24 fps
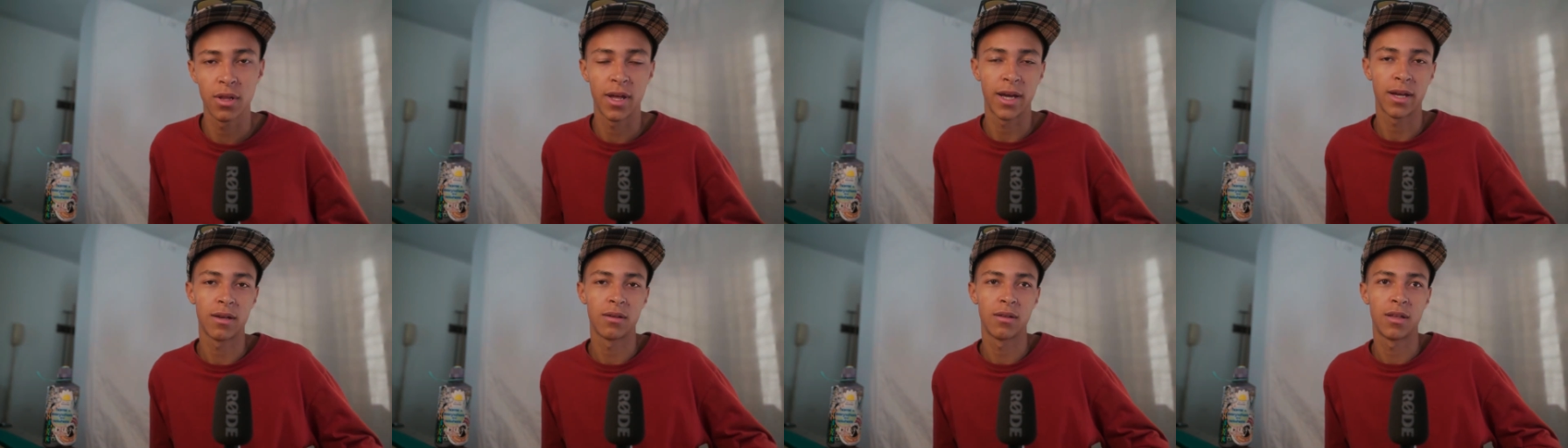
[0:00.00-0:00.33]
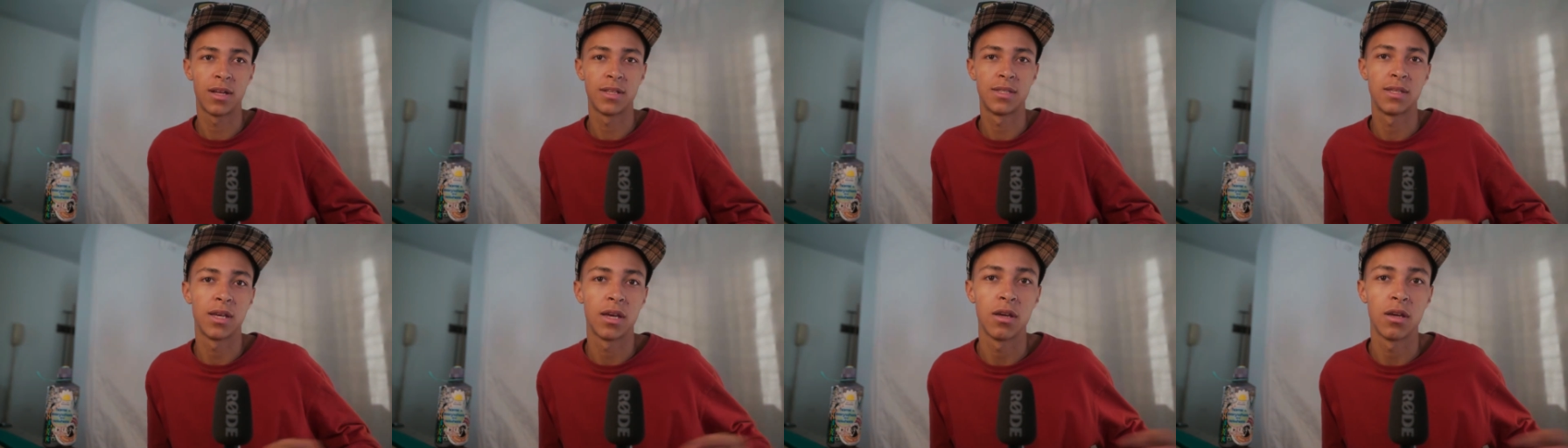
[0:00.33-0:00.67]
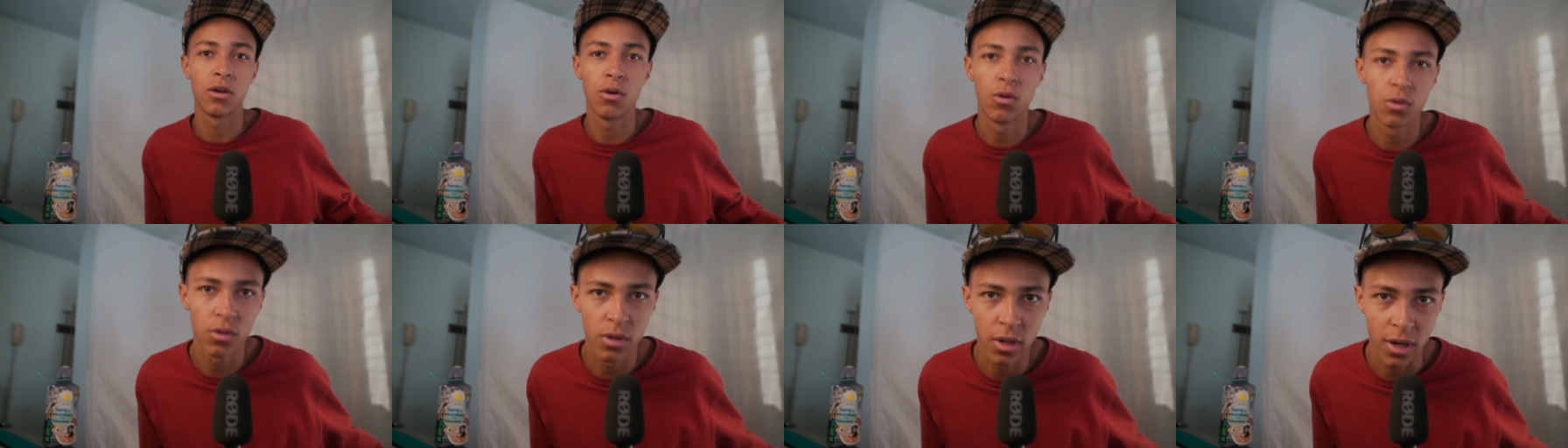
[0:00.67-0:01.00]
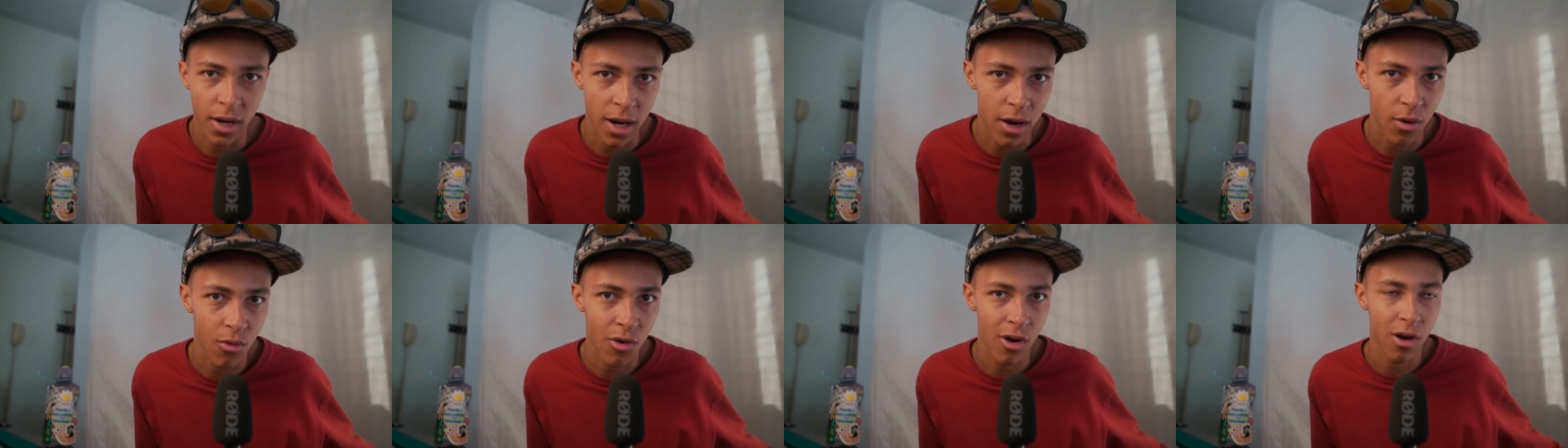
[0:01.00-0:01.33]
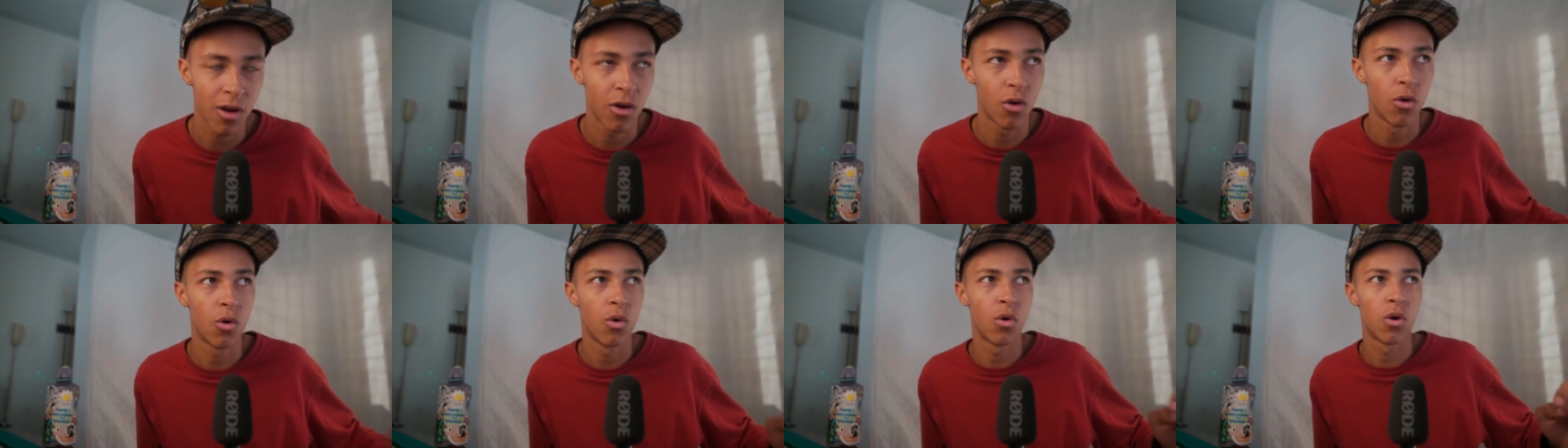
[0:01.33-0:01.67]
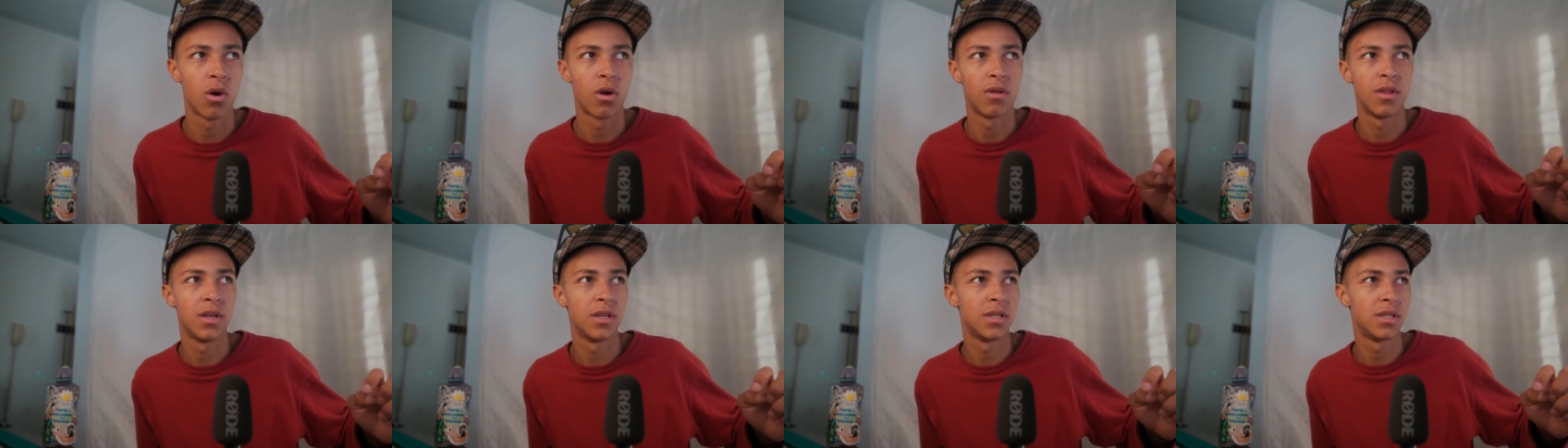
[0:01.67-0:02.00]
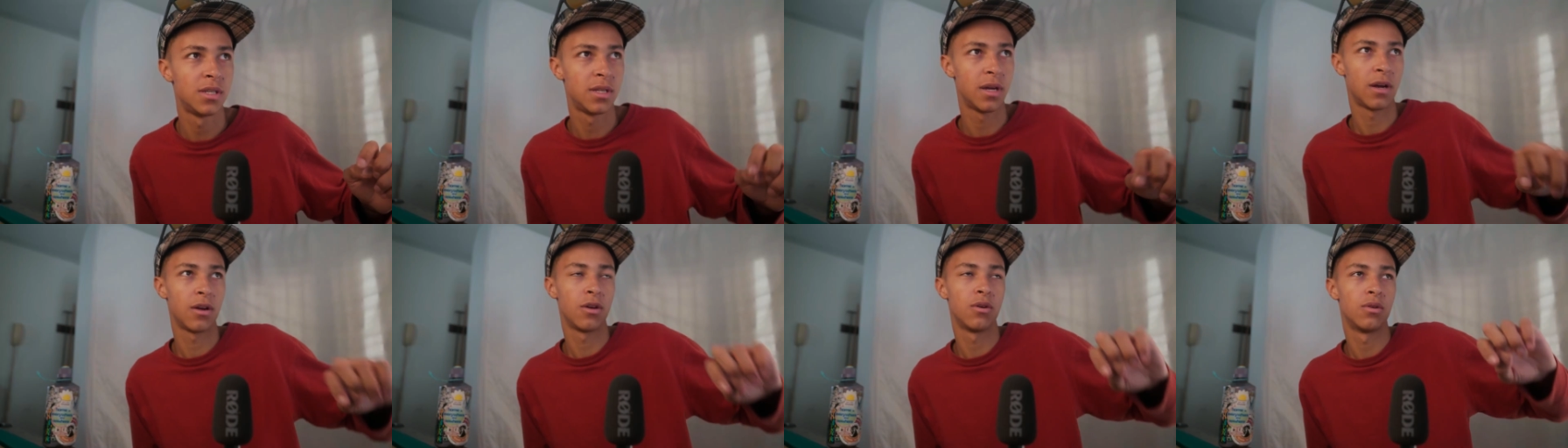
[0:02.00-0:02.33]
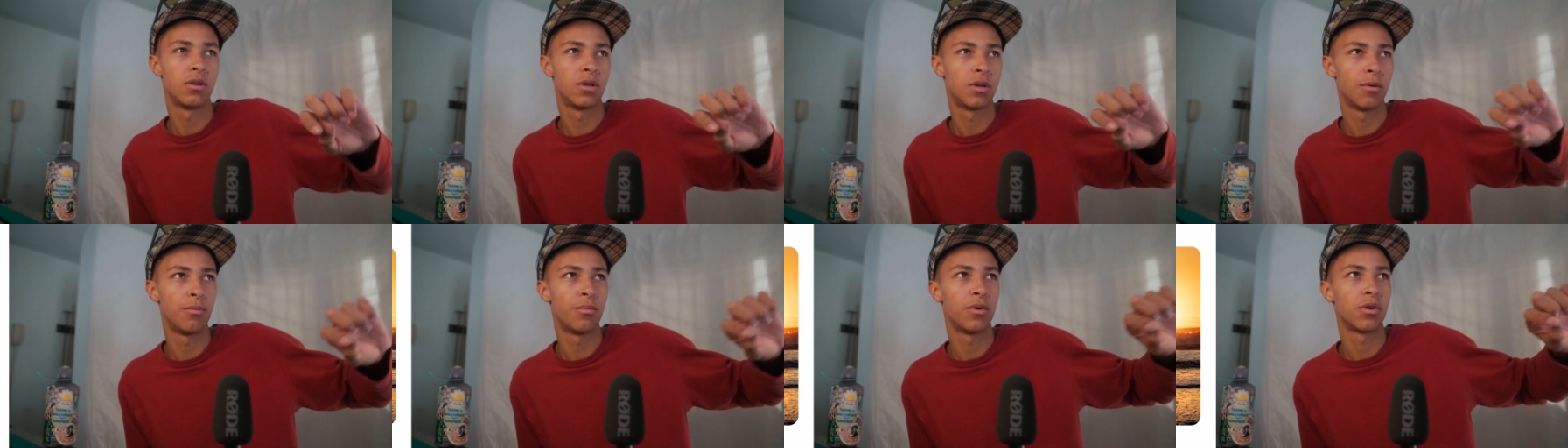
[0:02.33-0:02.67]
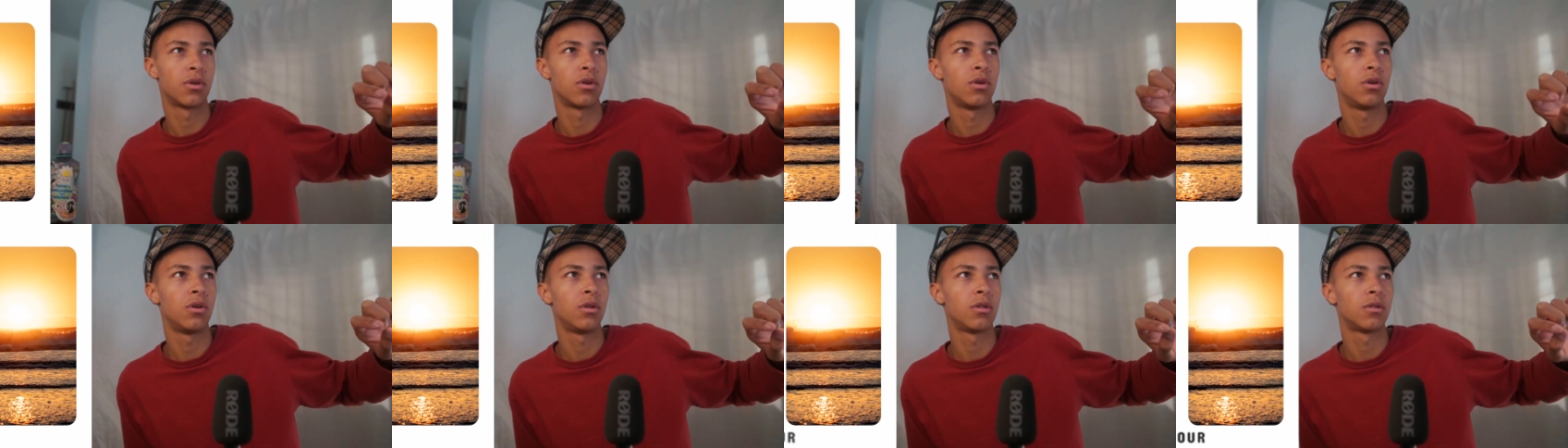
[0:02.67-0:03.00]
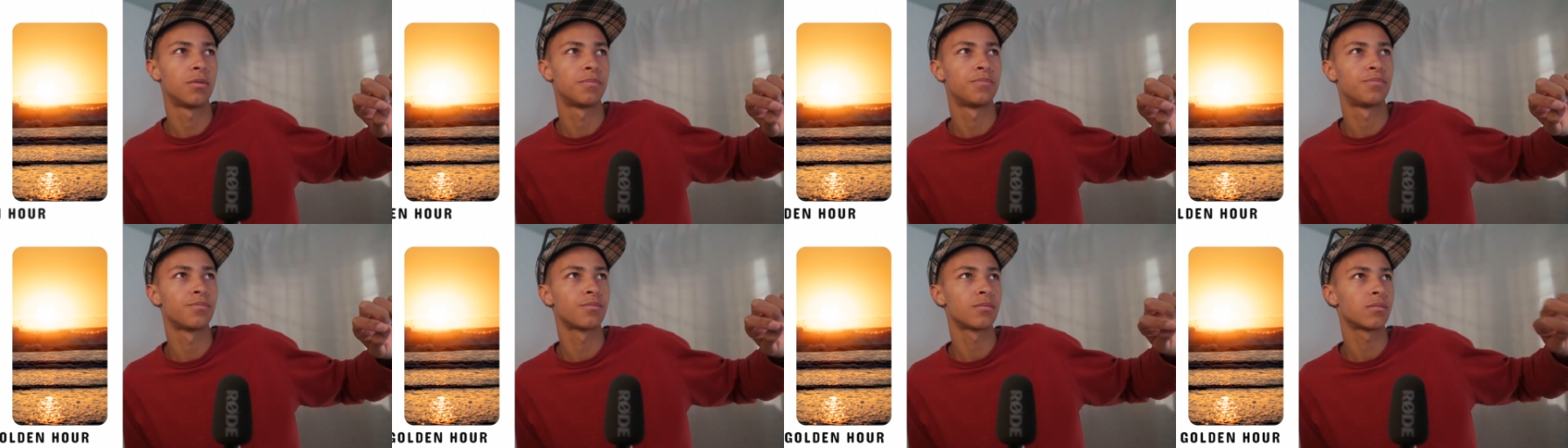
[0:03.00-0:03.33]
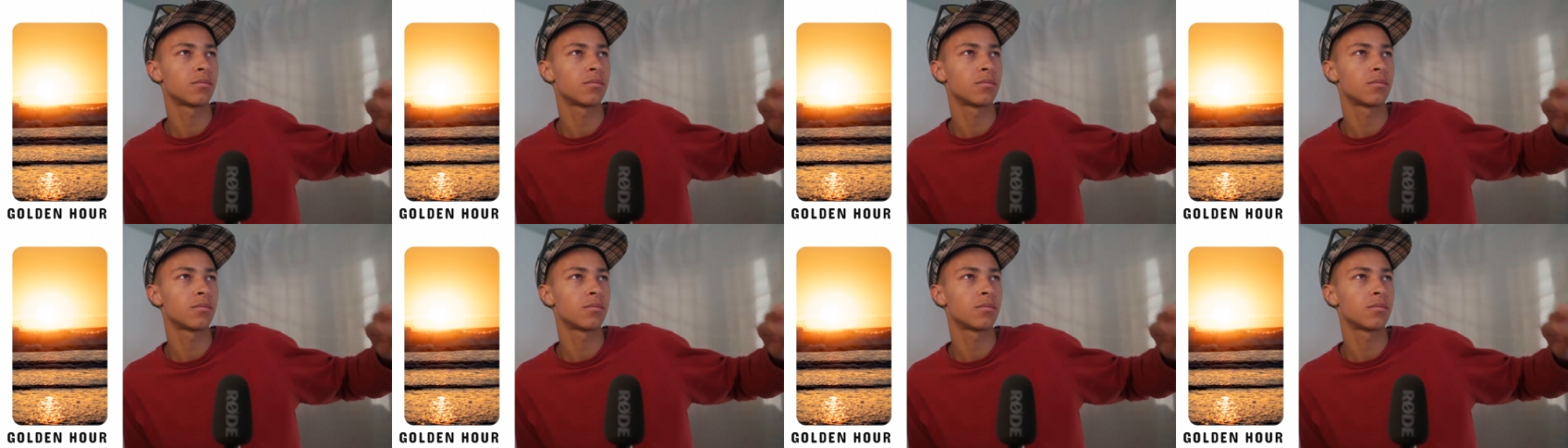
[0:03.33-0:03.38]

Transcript: like let's say golden hour or the stereotypical